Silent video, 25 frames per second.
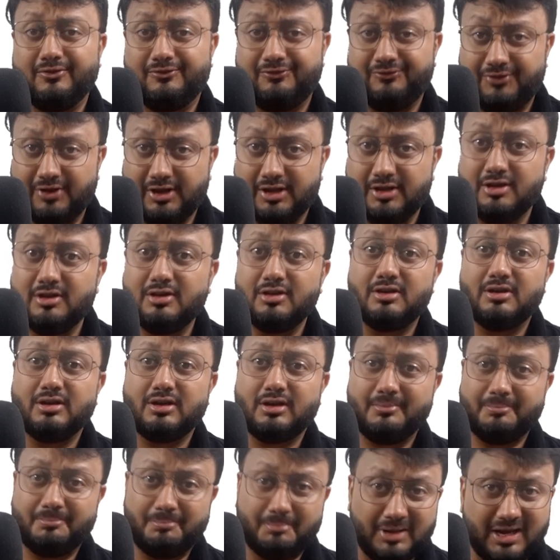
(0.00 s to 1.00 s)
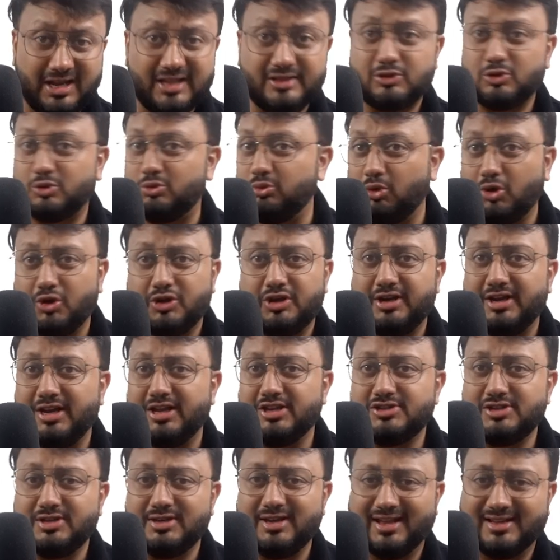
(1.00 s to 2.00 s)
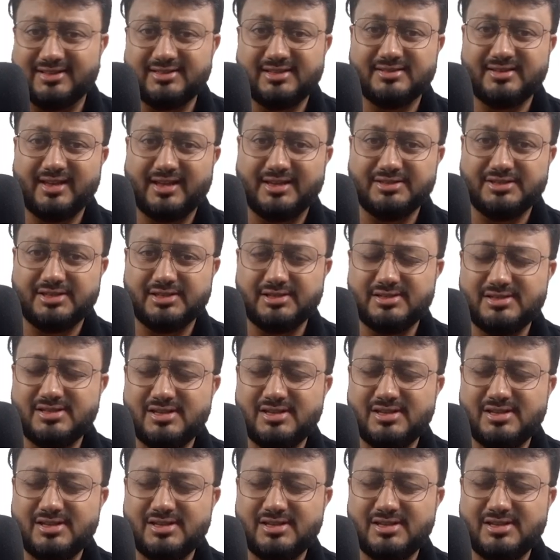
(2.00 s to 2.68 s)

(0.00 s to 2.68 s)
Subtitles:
finger breath coordination exercises.